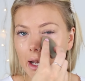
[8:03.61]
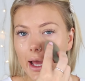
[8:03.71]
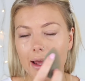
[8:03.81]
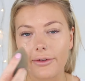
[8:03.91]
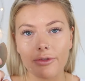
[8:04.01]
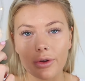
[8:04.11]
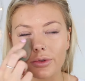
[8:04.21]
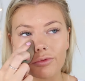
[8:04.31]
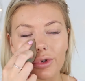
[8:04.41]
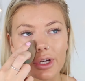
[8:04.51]
Like, it
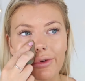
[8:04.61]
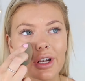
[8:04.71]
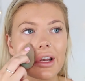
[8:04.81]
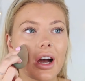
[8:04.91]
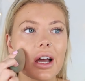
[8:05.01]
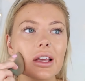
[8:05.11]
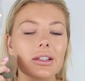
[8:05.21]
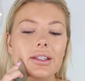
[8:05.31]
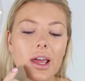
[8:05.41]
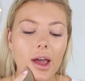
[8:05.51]
feels really, really nice.
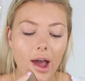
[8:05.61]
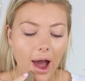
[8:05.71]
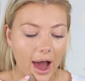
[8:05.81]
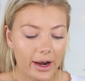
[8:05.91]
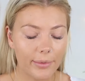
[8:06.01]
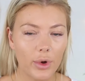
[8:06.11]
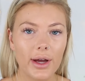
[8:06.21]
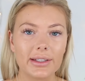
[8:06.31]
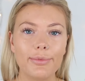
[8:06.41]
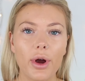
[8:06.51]
And I'm
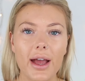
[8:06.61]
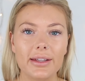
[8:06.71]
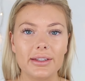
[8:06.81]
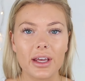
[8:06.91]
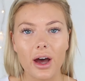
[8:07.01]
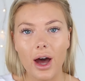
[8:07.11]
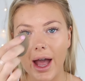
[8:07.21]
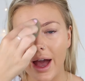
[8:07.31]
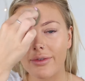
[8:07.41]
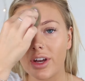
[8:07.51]
quite surprised that
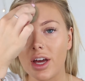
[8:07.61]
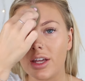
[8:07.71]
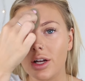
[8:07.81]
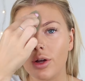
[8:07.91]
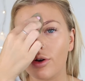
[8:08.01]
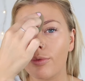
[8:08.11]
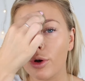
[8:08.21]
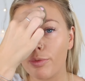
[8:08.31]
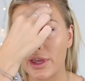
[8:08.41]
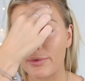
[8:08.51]
I haven't heard a lot of
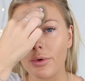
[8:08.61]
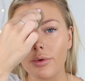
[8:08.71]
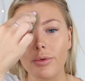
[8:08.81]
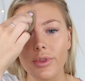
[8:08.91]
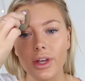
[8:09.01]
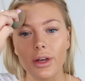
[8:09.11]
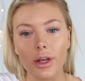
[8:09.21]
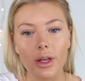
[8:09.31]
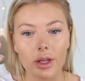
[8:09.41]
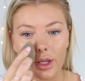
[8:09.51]
more people that
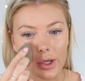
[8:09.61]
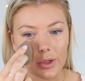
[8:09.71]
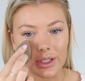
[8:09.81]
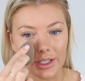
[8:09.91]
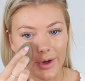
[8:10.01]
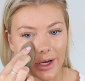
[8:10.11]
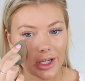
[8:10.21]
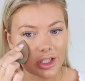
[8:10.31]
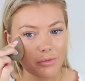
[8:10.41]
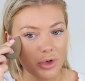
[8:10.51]
use this
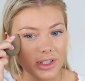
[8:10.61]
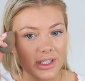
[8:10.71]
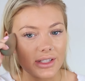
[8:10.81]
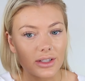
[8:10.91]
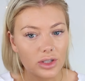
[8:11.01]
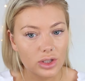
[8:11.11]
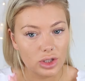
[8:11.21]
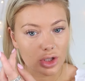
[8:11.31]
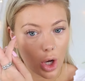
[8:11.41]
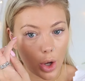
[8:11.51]
foundation, because it's
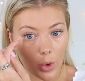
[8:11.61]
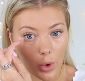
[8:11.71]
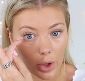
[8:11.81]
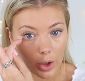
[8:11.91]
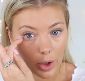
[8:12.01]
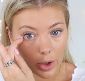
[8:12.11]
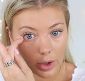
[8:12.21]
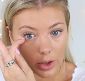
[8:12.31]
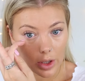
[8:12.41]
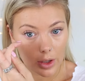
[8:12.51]
so good.